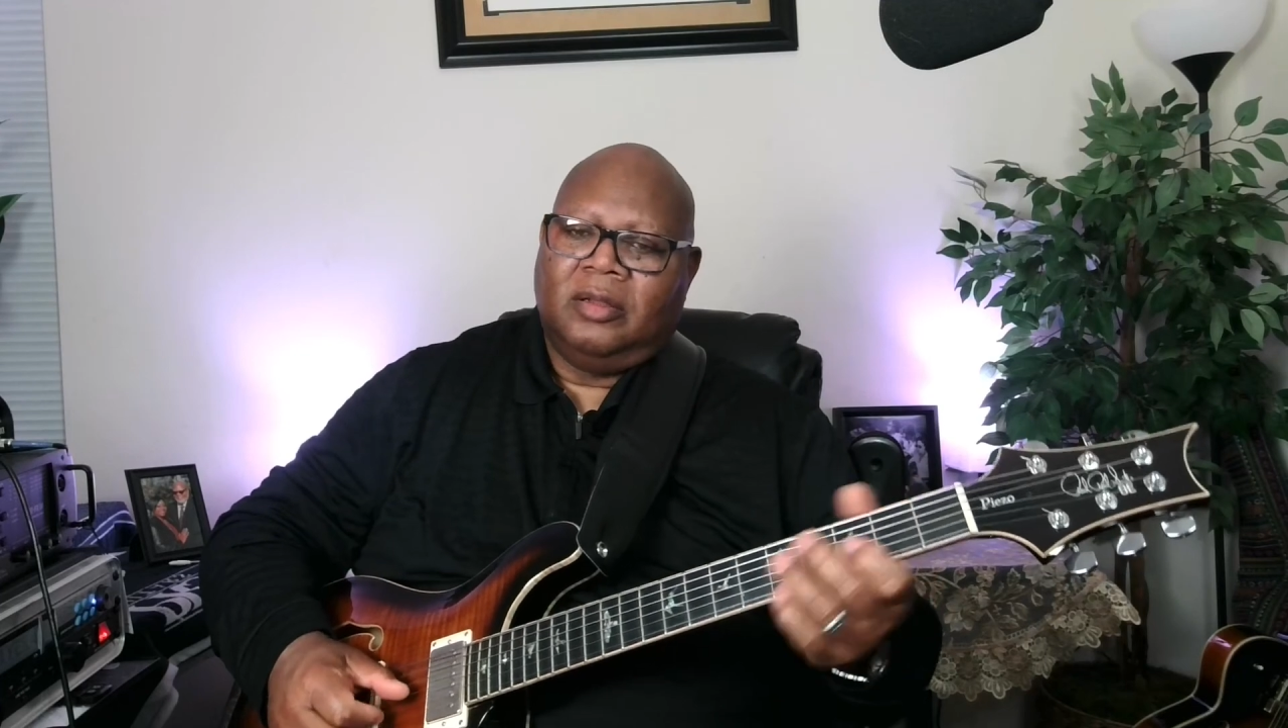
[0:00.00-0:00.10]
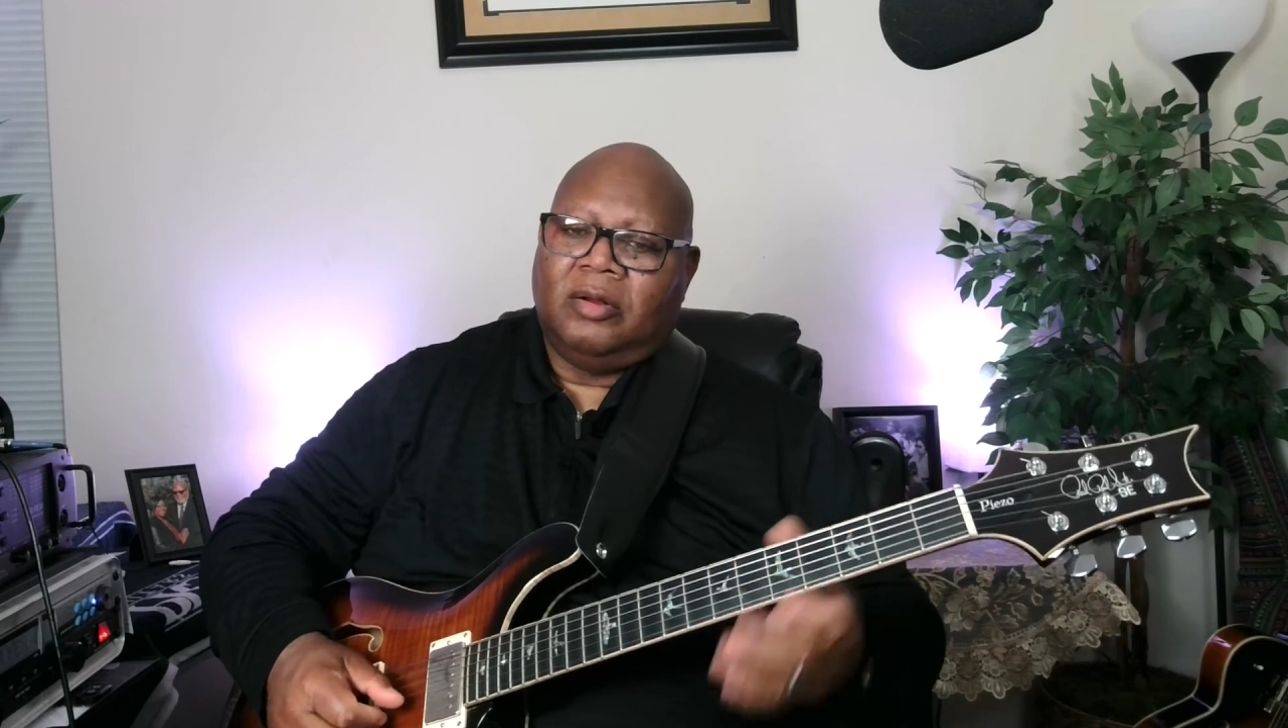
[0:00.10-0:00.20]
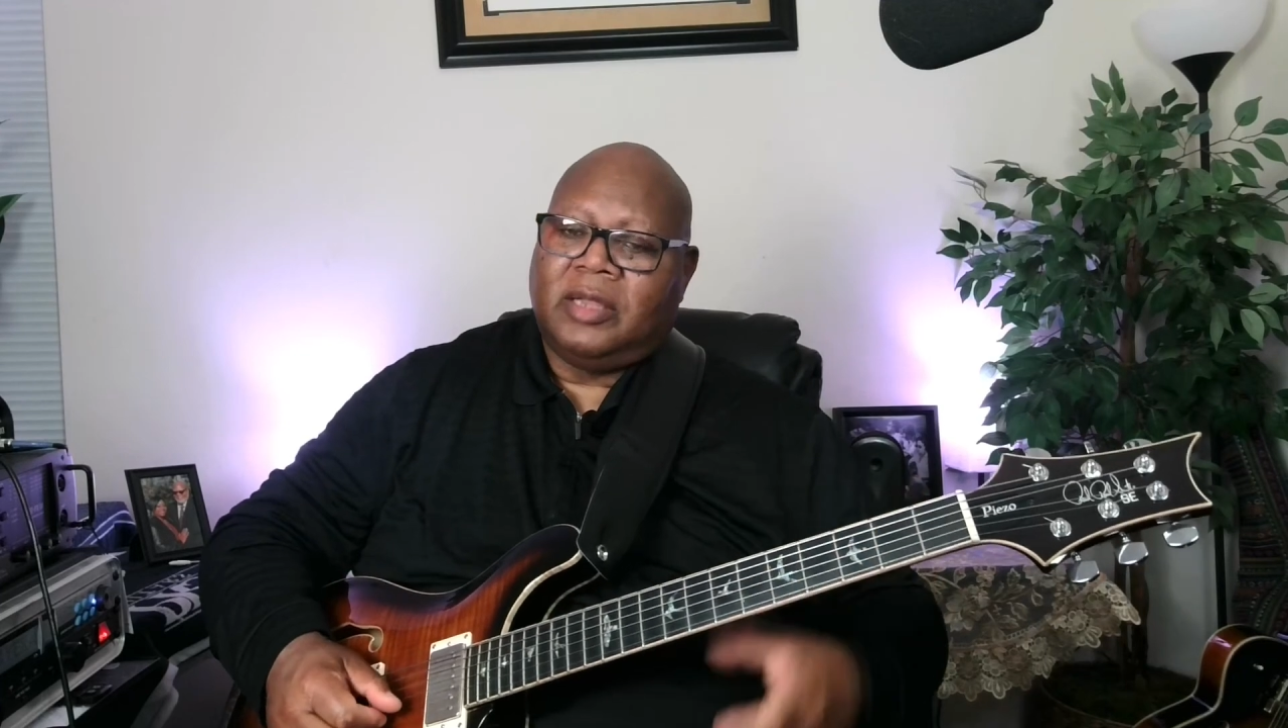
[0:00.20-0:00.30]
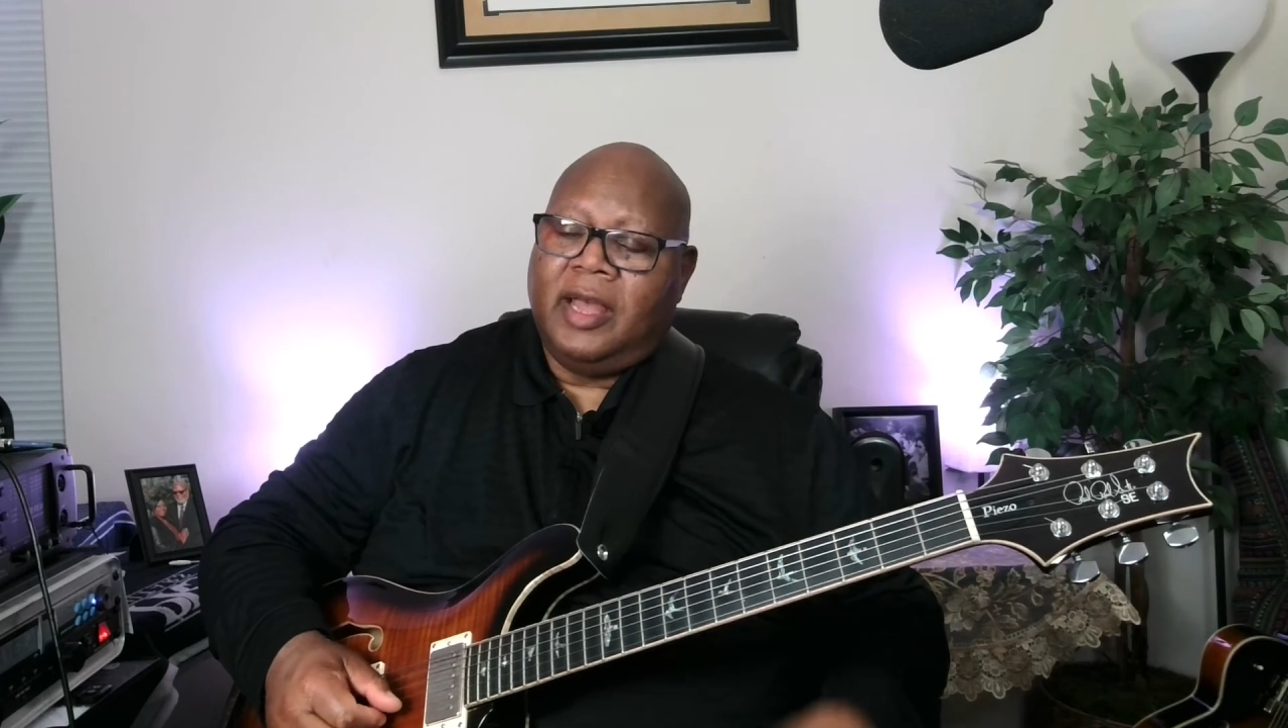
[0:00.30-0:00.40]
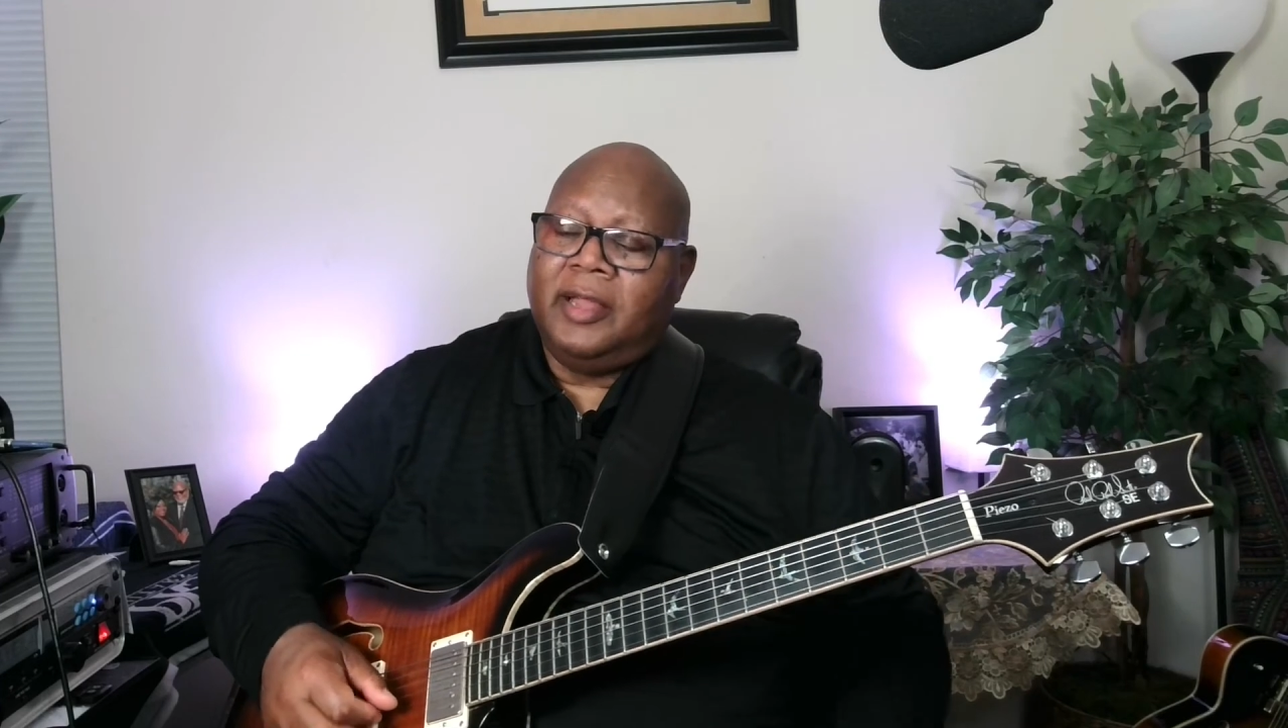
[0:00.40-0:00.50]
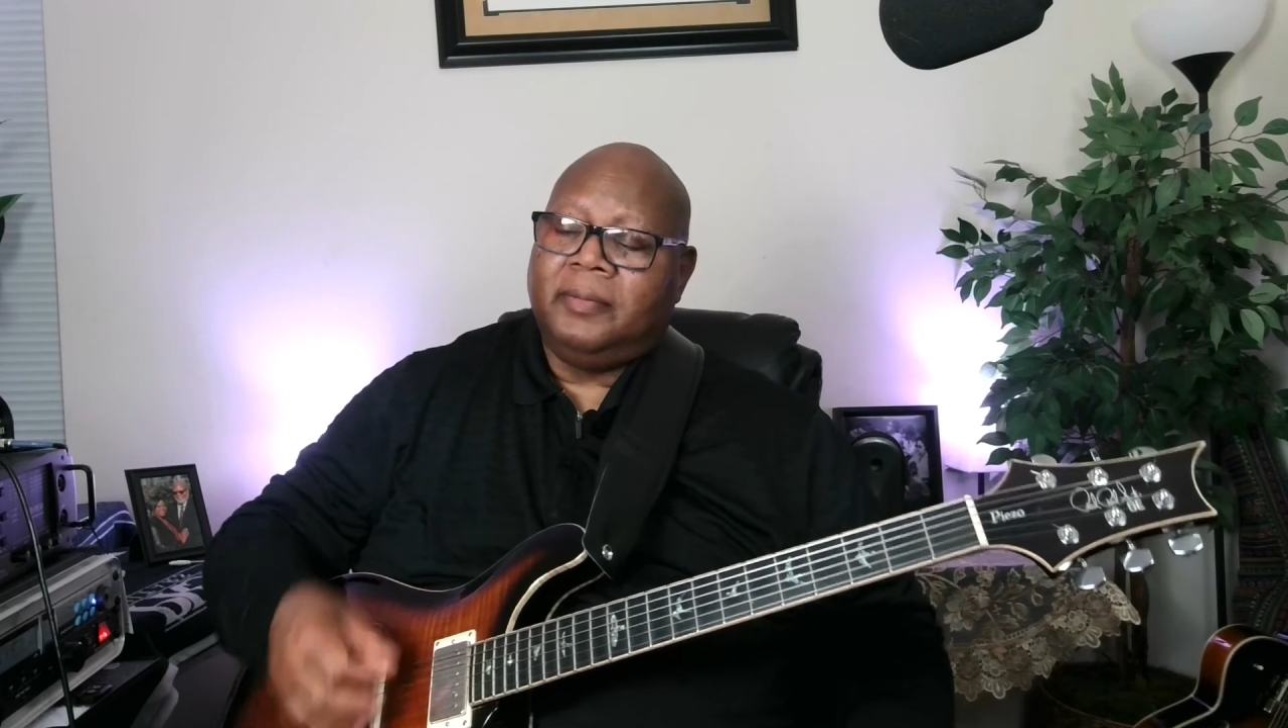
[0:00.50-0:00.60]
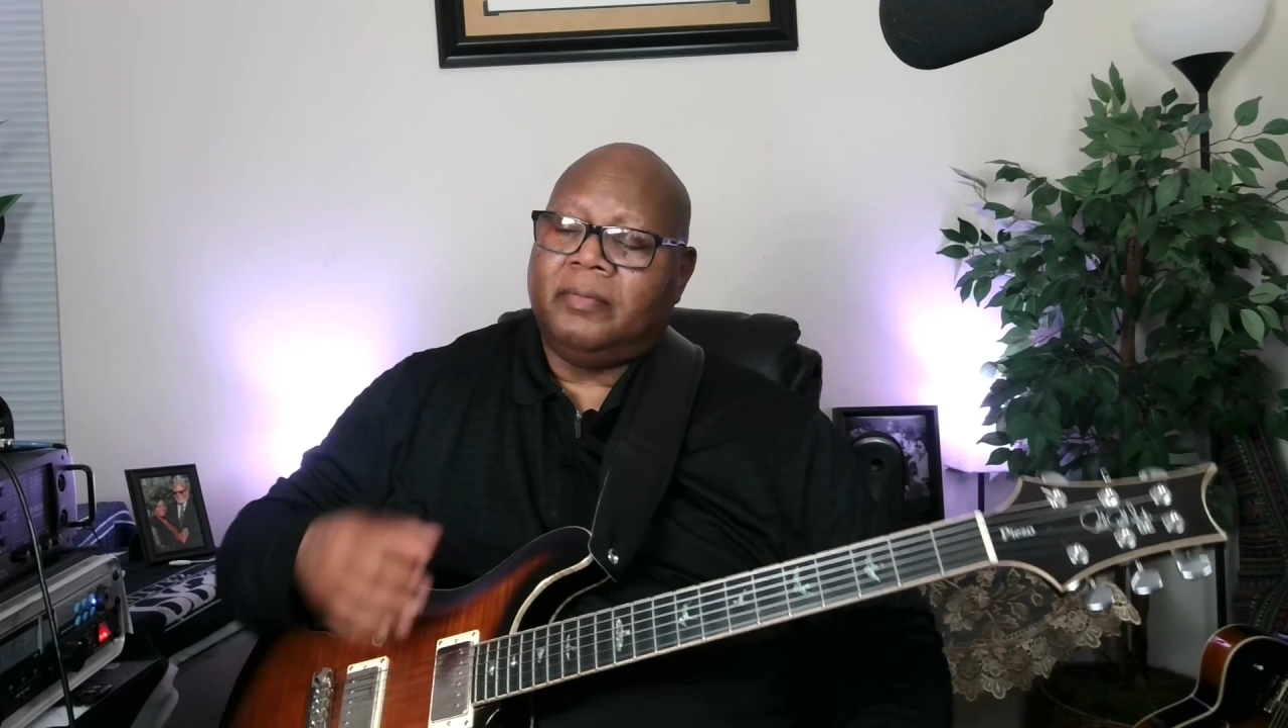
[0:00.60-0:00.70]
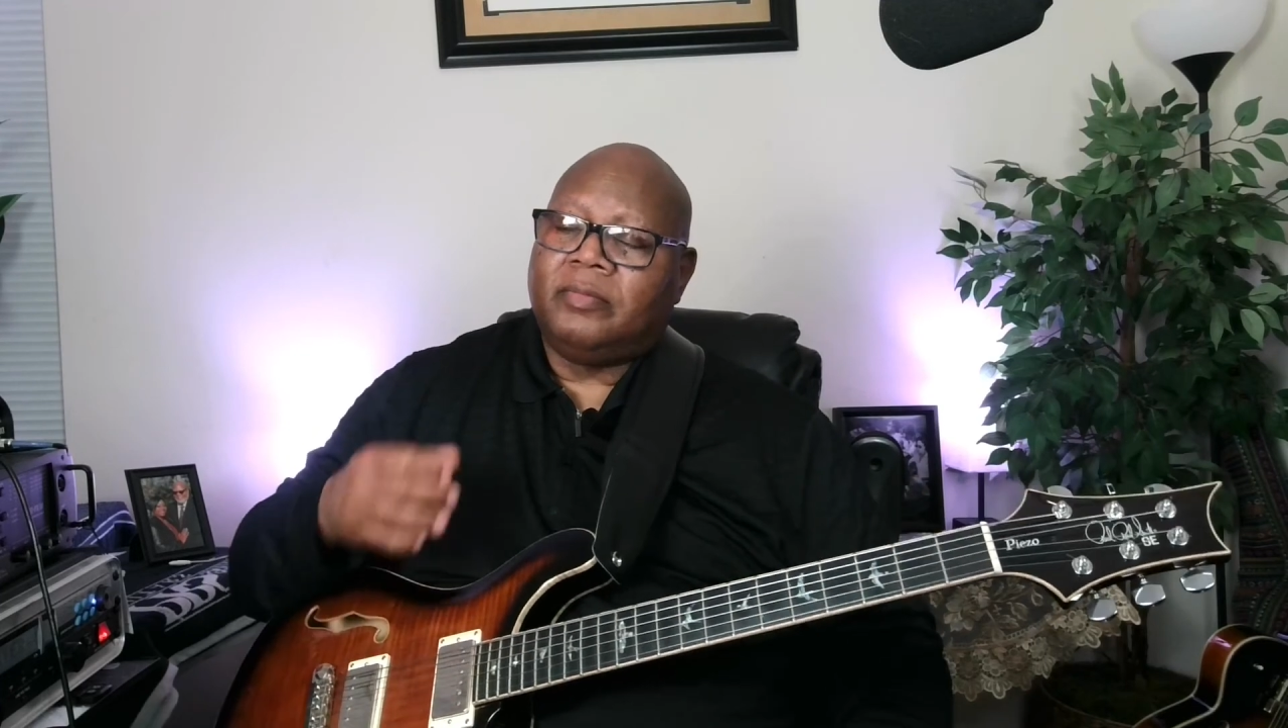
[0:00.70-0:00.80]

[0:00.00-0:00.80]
Okay.